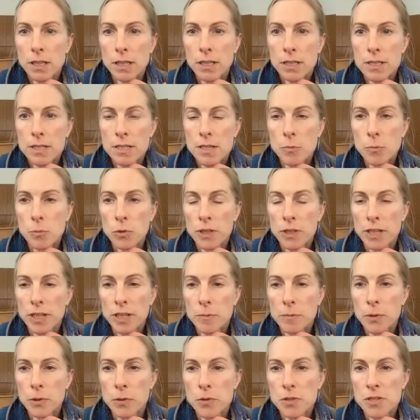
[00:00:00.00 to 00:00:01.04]
And someone
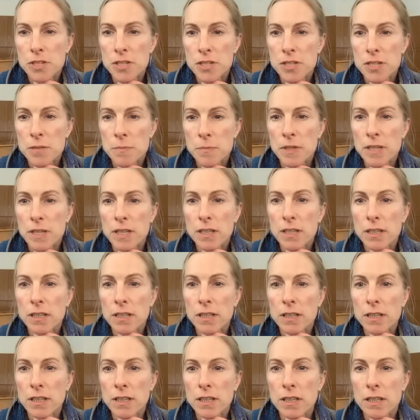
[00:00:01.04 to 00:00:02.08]
had posted to
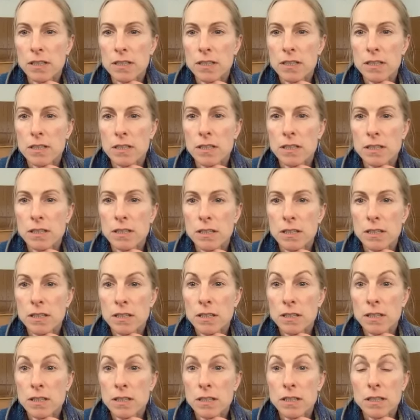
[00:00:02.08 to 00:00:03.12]
me that
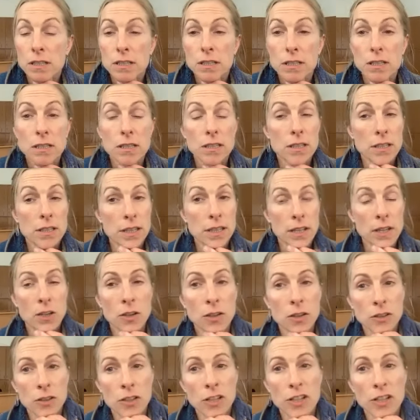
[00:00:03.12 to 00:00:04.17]
they
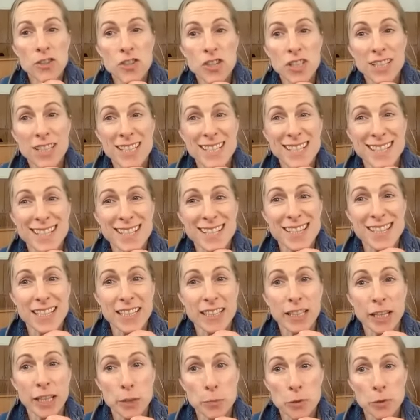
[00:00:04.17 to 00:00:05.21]
are launching six
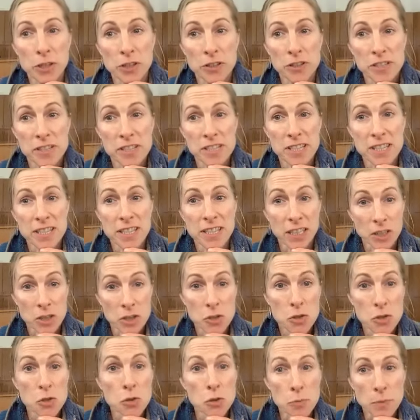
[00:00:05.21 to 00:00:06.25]
seed libraries in the
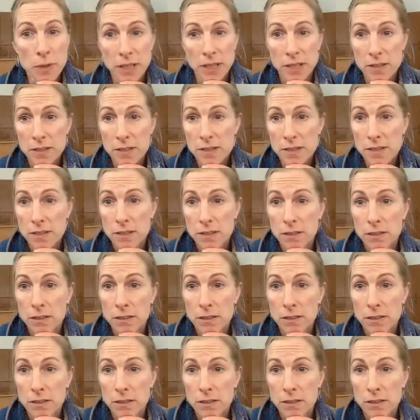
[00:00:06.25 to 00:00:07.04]
next 2 months.